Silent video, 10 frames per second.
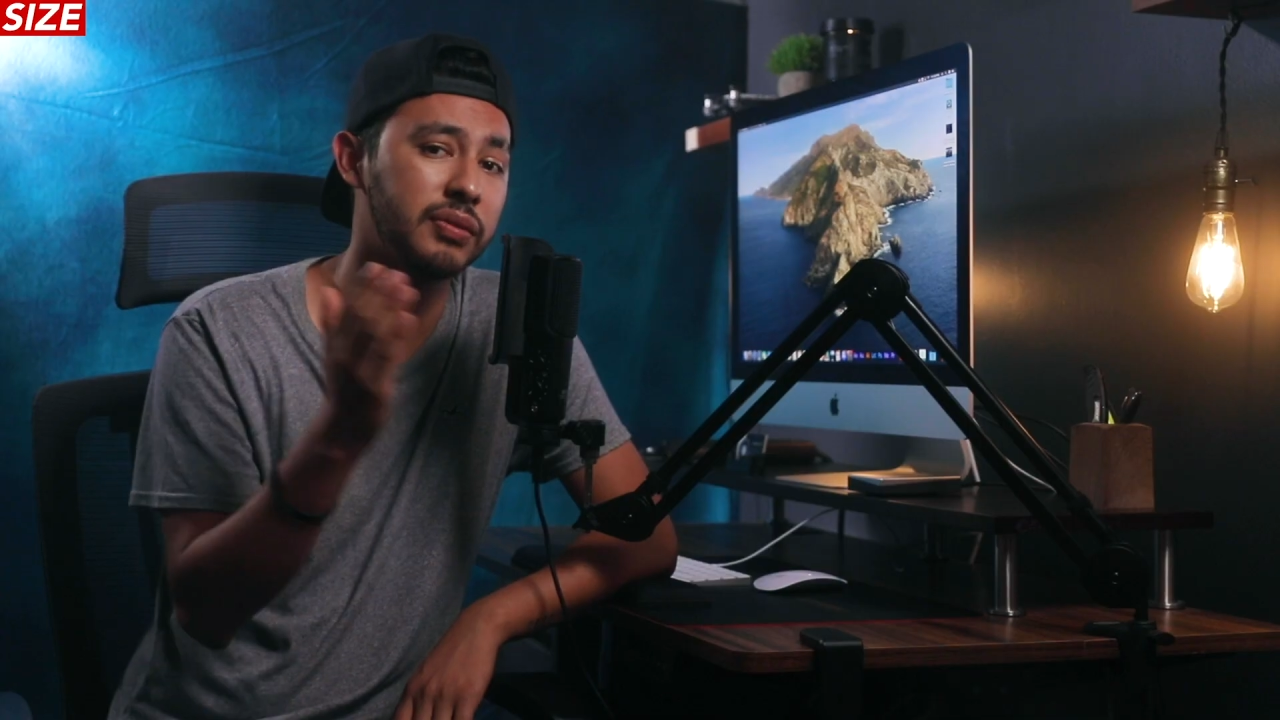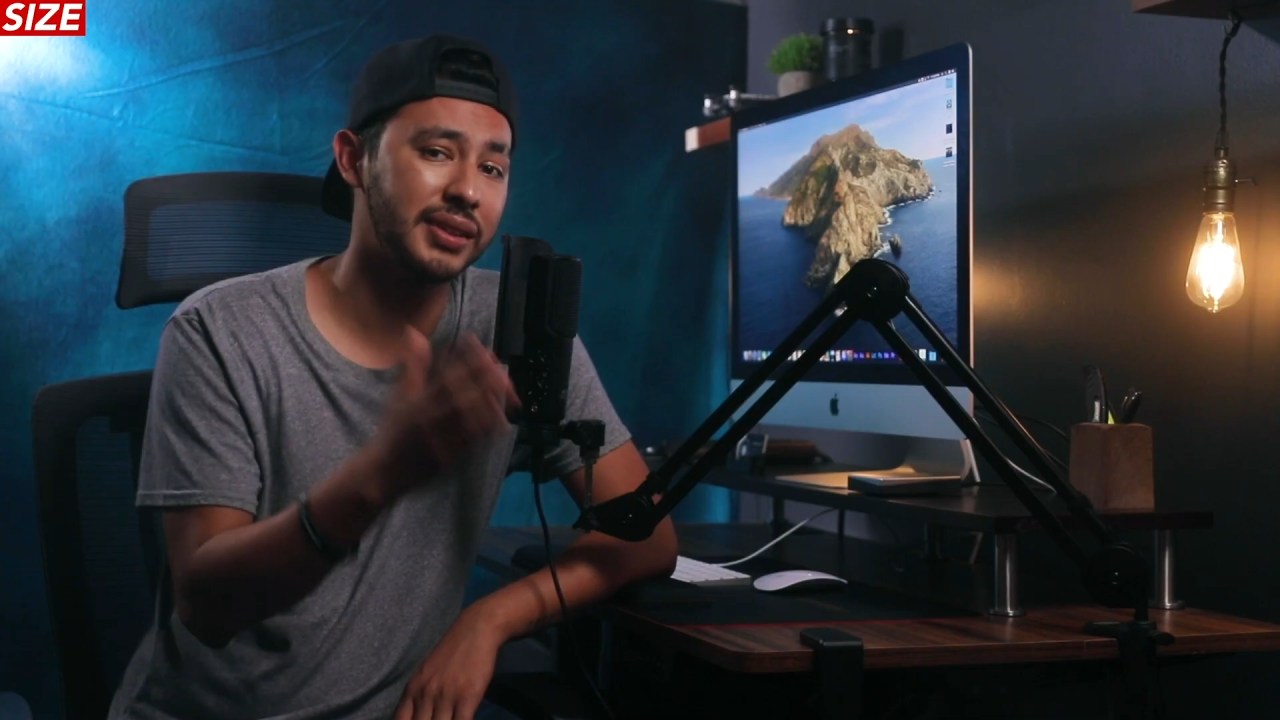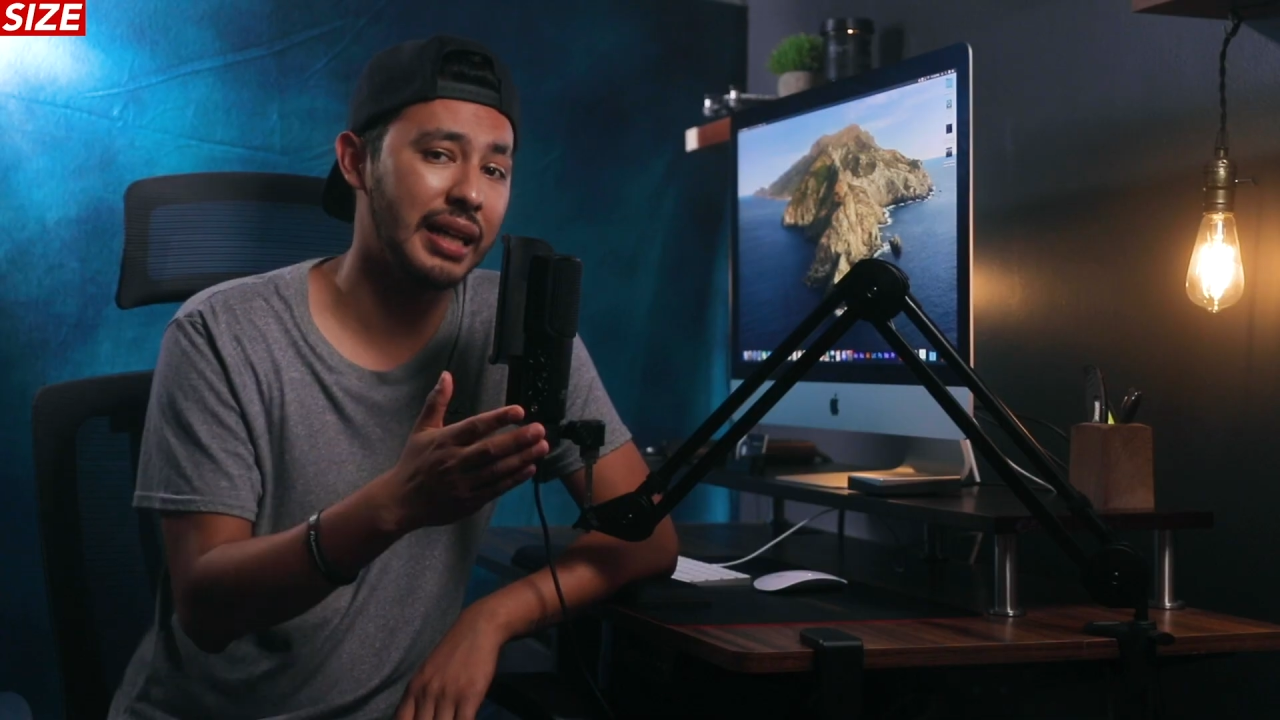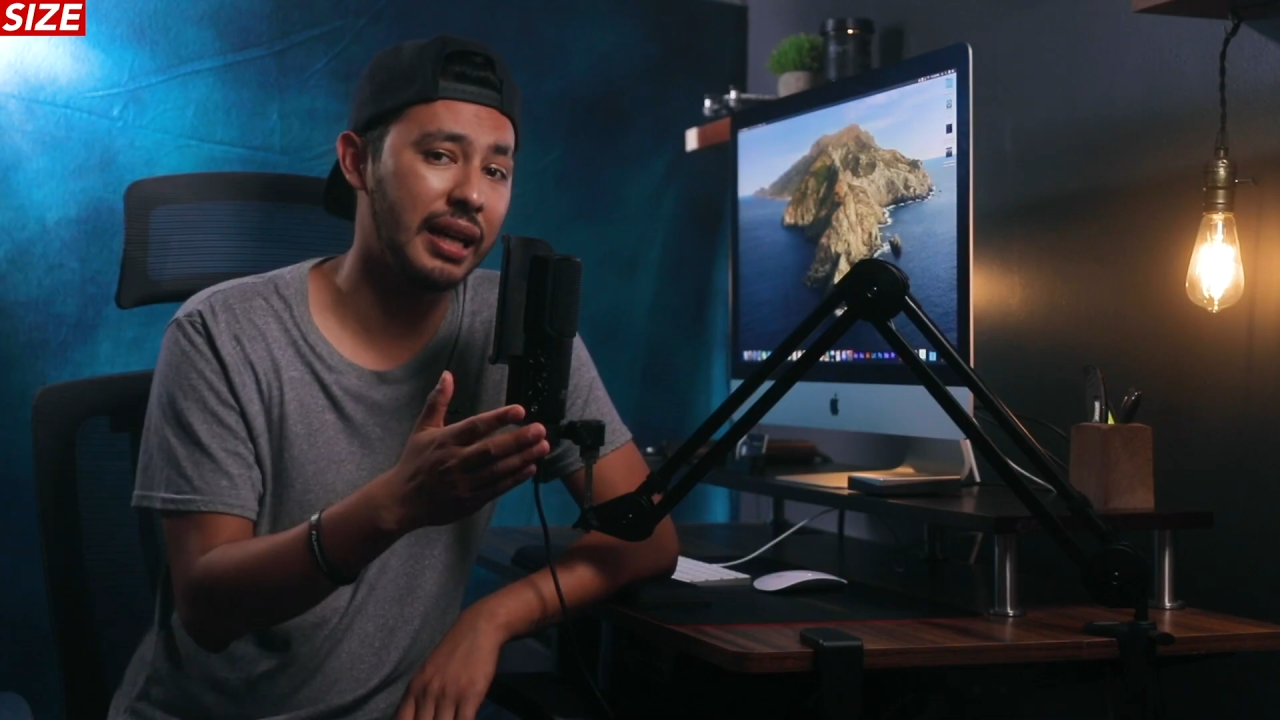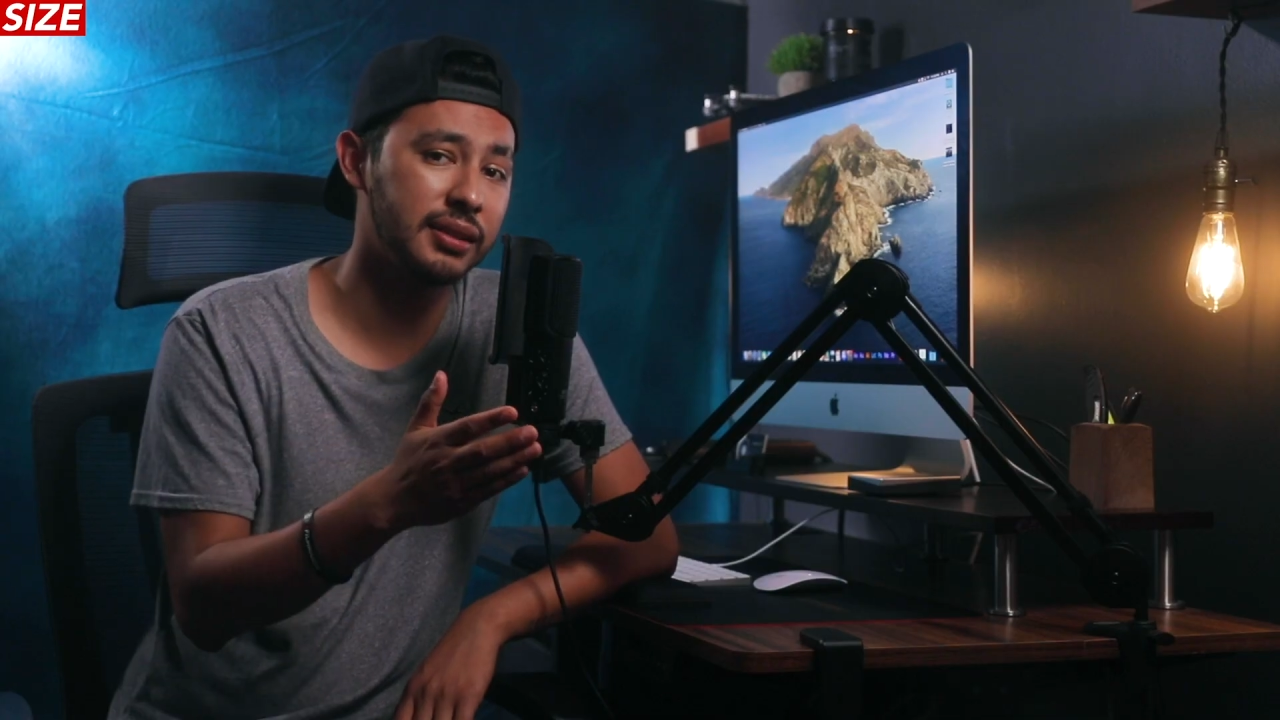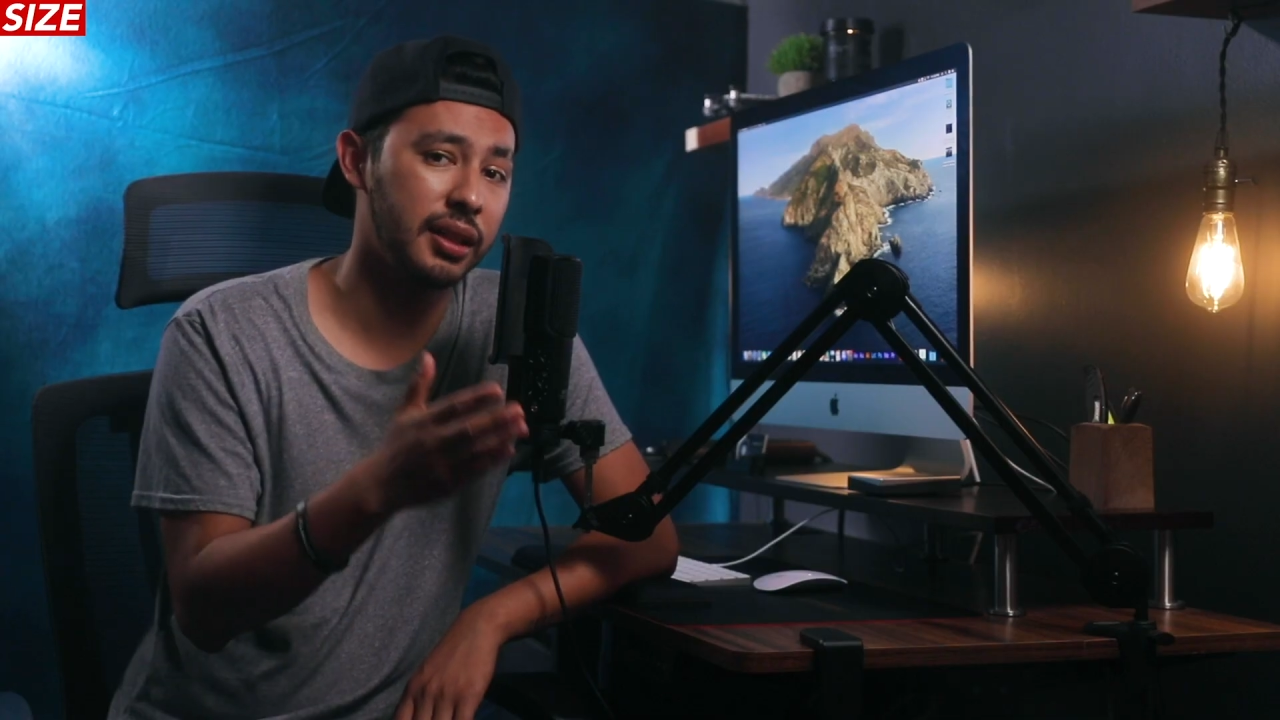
if size